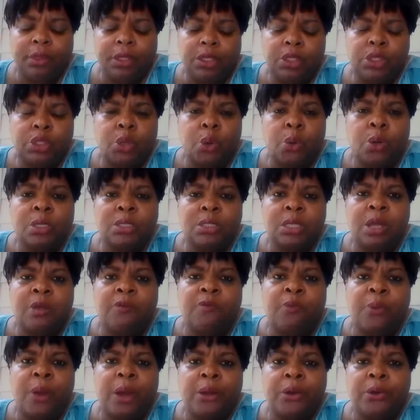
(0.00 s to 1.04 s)
source
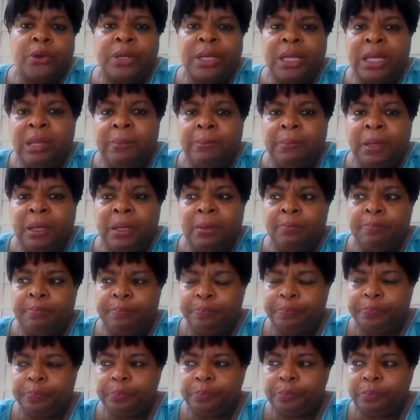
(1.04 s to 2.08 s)
of record keeping.
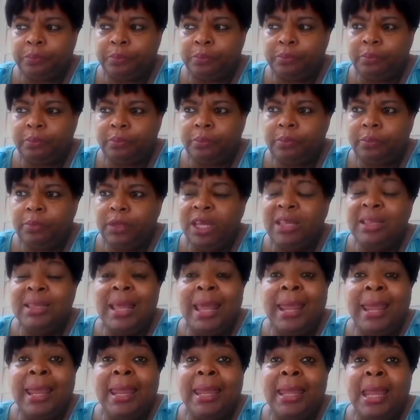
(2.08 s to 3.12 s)

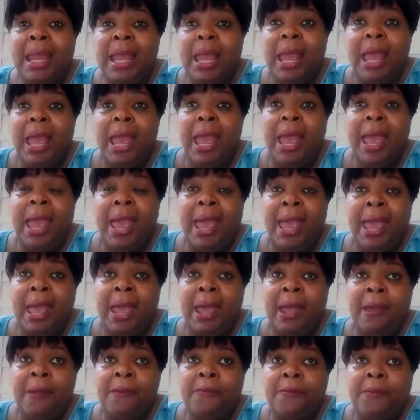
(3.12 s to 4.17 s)
They're
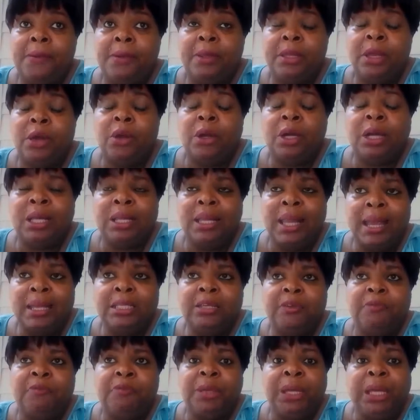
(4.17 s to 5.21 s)

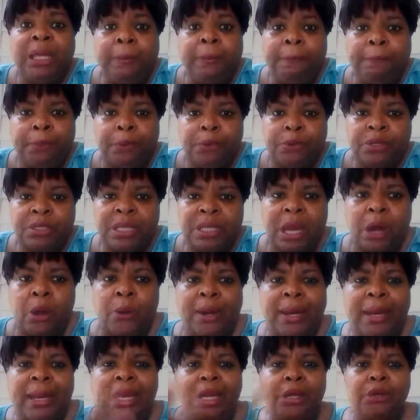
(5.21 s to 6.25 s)
collective keepers. They
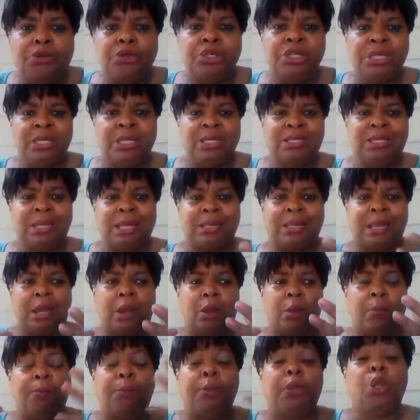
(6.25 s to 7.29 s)
are energies. They
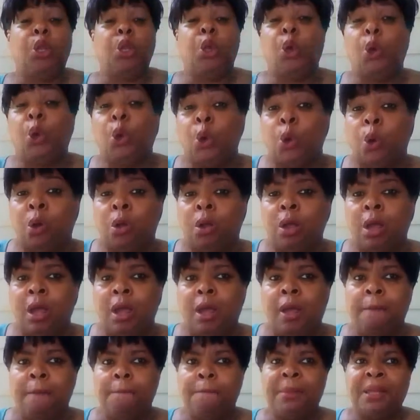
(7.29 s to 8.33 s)
are plural,
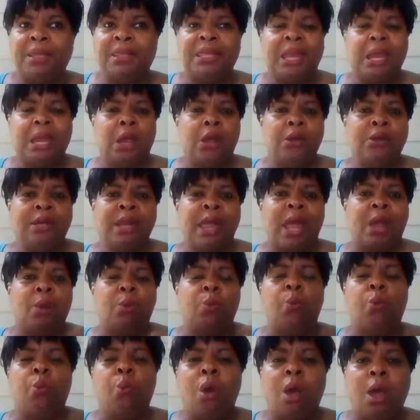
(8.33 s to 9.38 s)
but they are
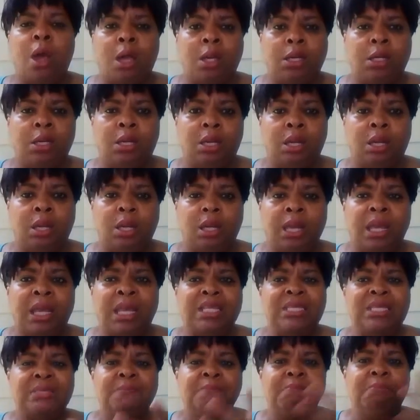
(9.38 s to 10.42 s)
not one. It
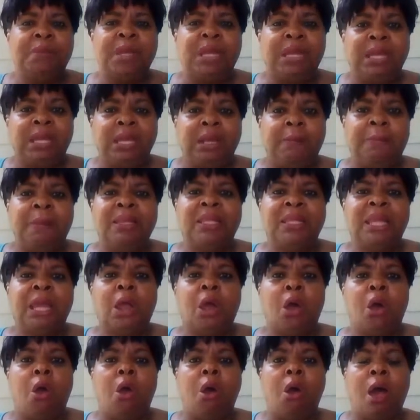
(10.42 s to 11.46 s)
is many, but they
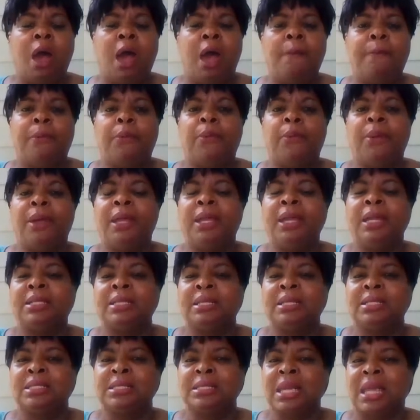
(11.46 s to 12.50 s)
all operate at
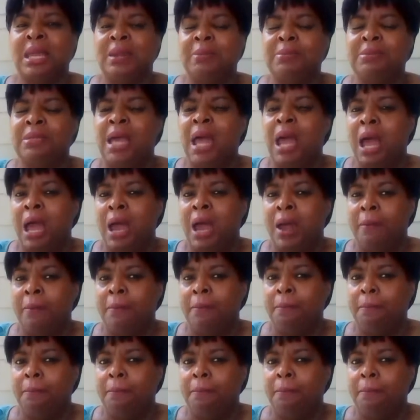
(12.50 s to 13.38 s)
the same time,